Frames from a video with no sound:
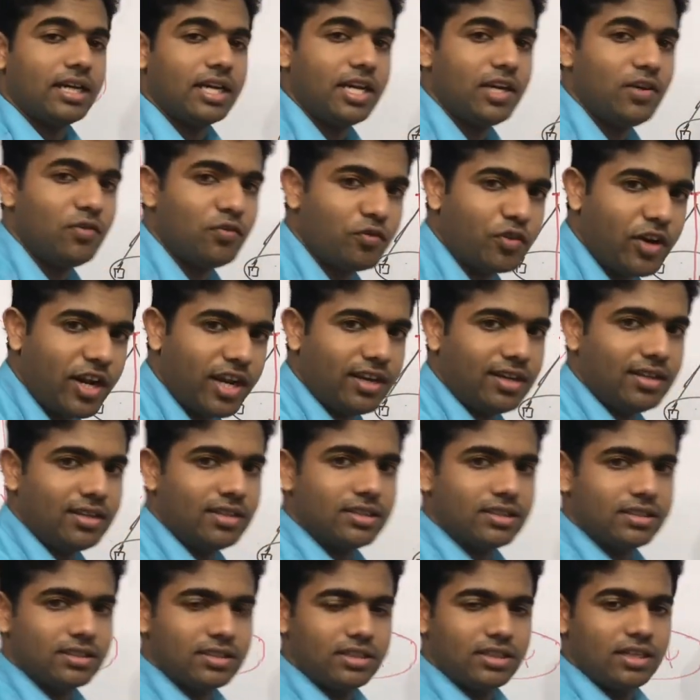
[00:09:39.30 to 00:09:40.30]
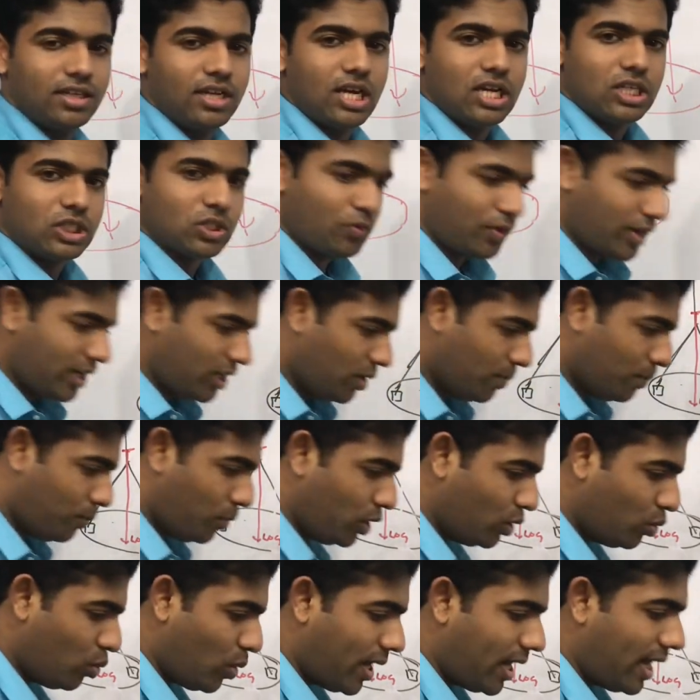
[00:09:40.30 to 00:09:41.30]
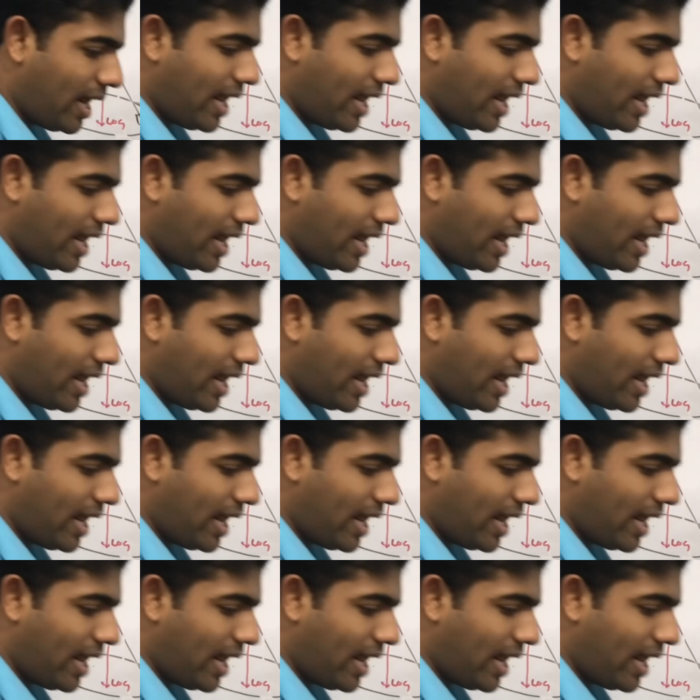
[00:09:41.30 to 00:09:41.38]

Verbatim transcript: in front so when you put one